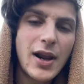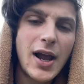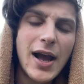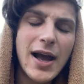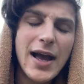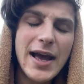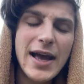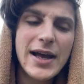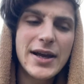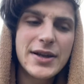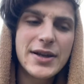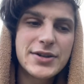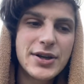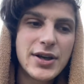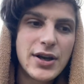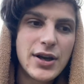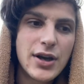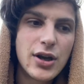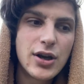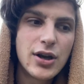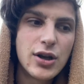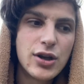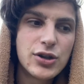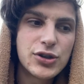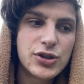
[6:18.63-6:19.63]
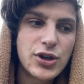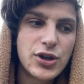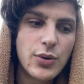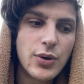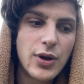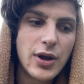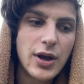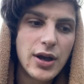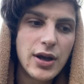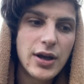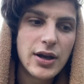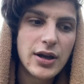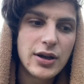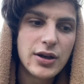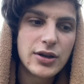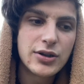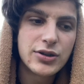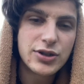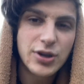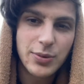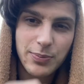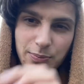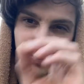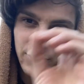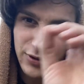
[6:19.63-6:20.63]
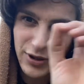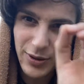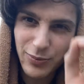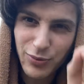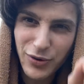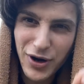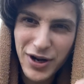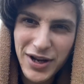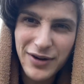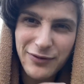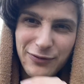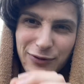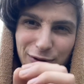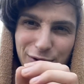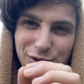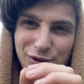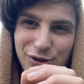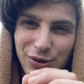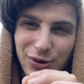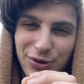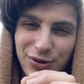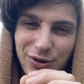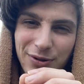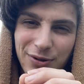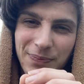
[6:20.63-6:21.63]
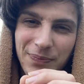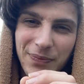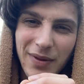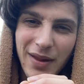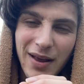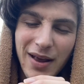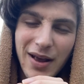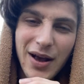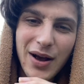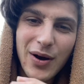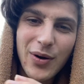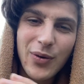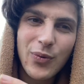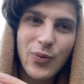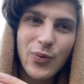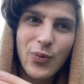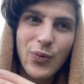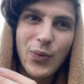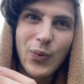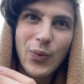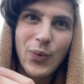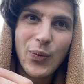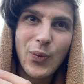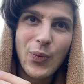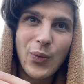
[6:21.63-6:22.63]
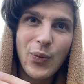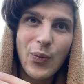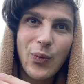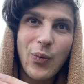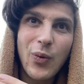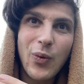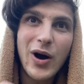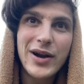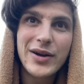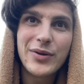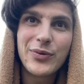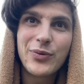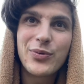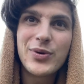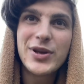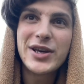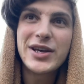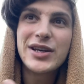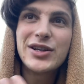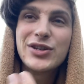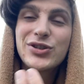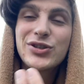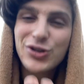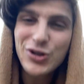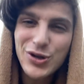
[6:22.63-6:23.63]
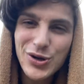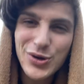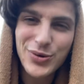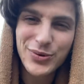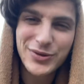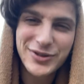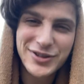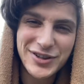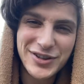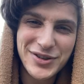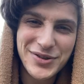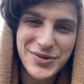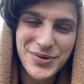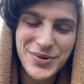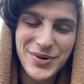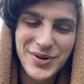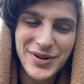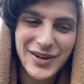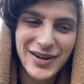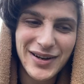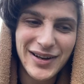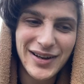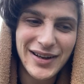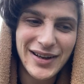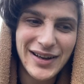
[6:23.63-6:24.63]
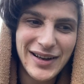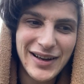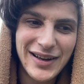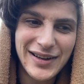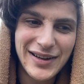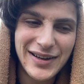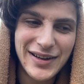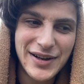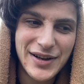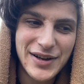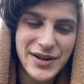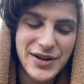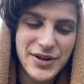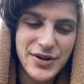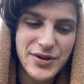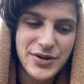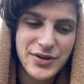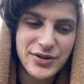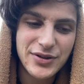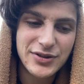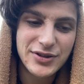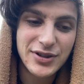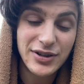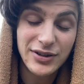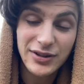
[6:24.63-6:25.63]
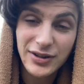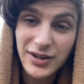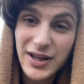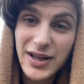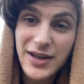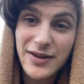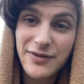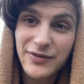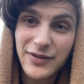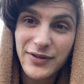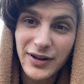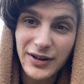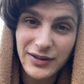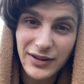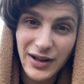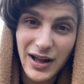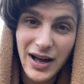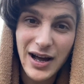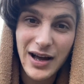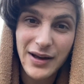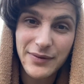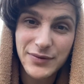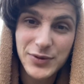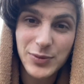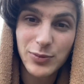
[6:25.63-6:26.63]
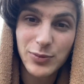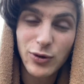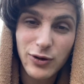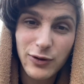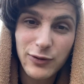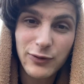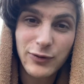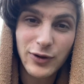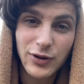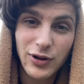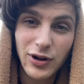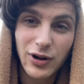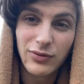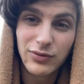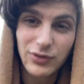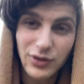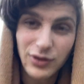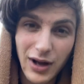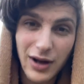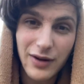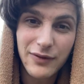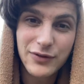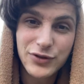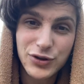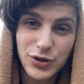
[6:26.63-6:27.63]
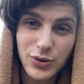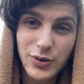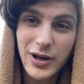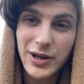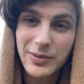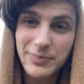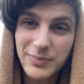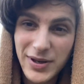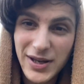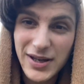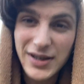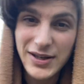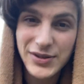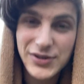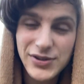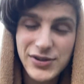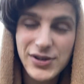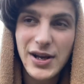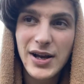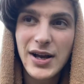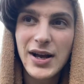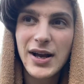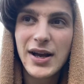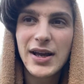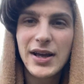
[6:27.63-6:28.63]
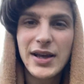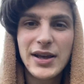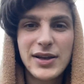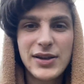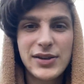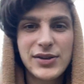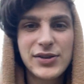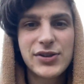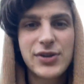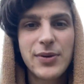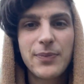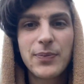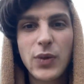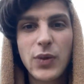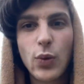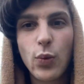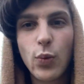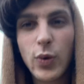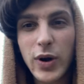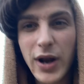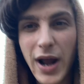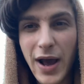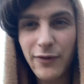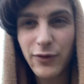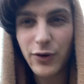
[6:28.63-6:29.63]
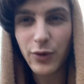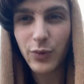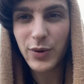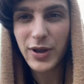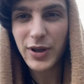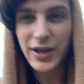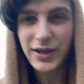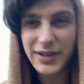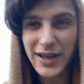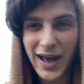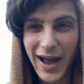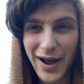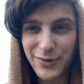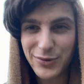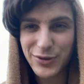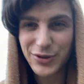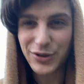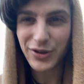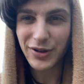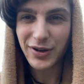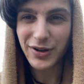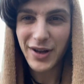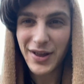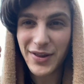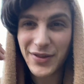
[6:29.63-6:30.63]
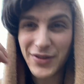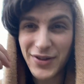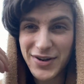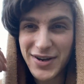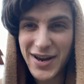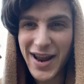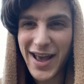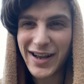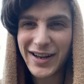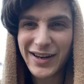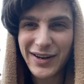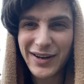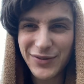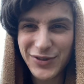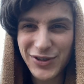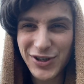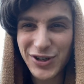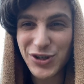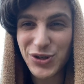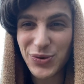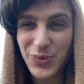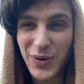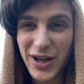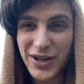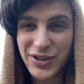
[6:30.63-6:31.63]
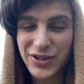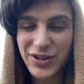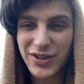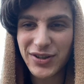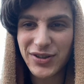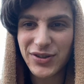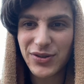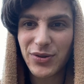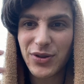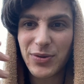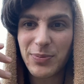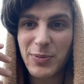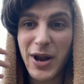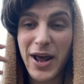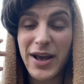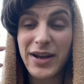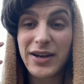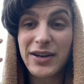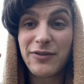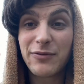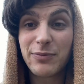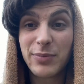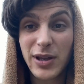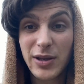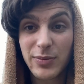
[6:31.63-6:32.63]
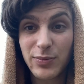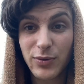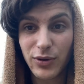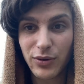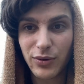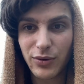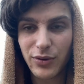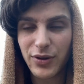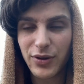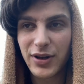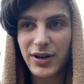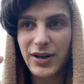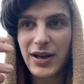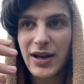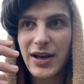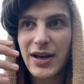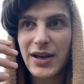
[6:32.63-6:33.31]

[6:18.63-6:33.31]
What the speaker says: And so to bring it full circle, what we can do to live lives more full of love, joy, and peace is, whenever we encounter the negative situations or the negative people or the